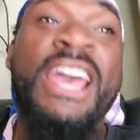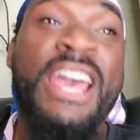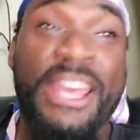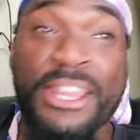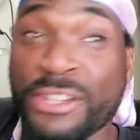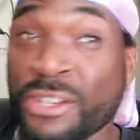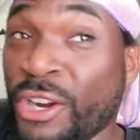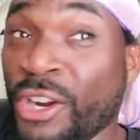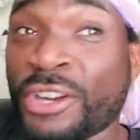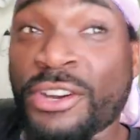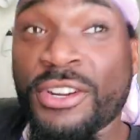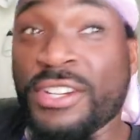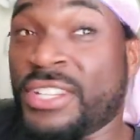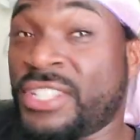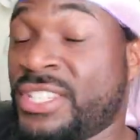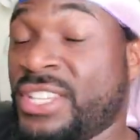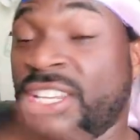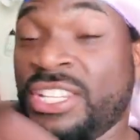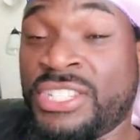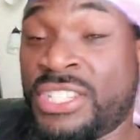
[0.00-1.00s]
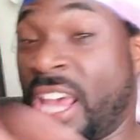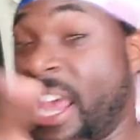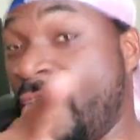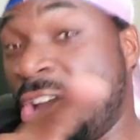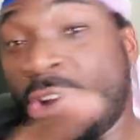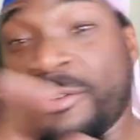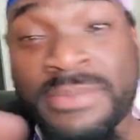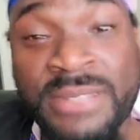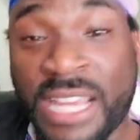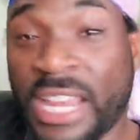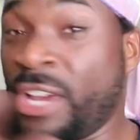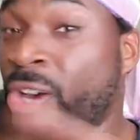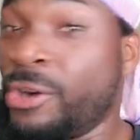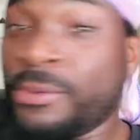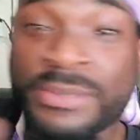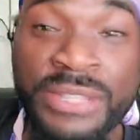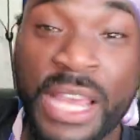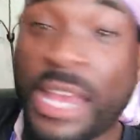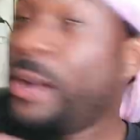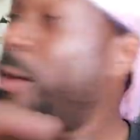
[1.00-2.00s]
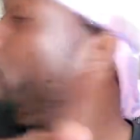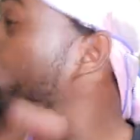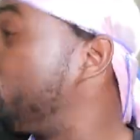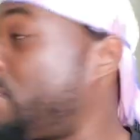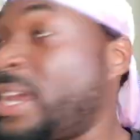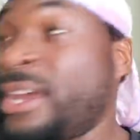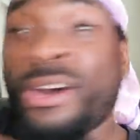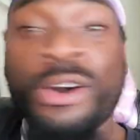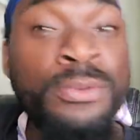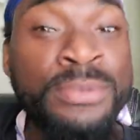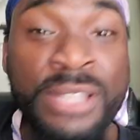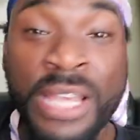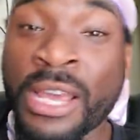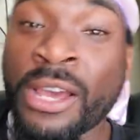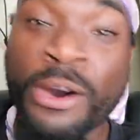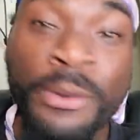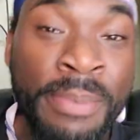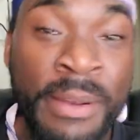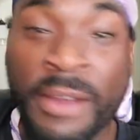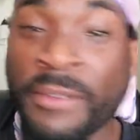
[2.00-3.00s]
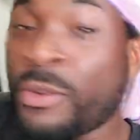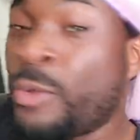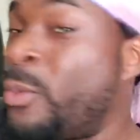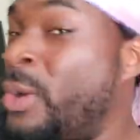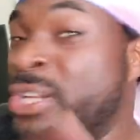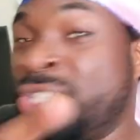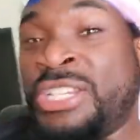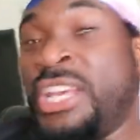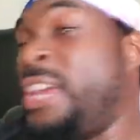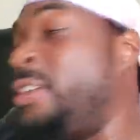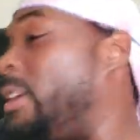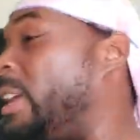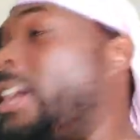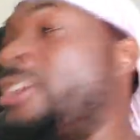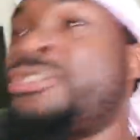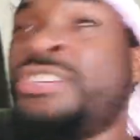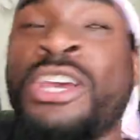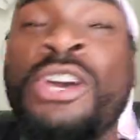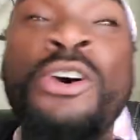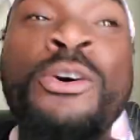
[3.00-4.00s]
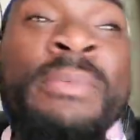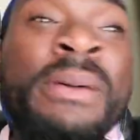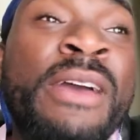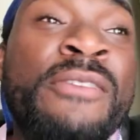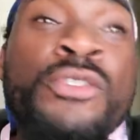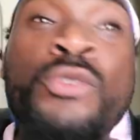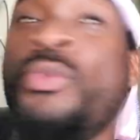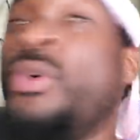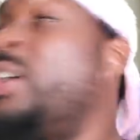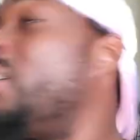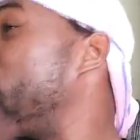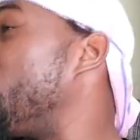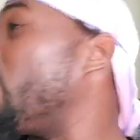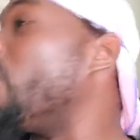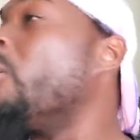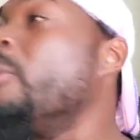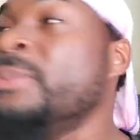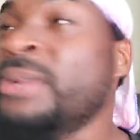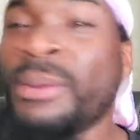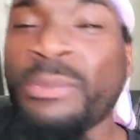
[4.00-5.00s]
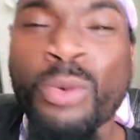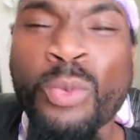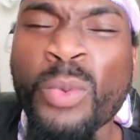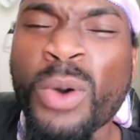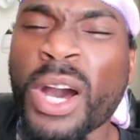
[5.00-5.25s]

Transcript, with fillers: And you're going to see J-Hope, J-Hope, J-Hope, J-Hope, J-Hope everyone, J-Hope everywhere, J-Hope number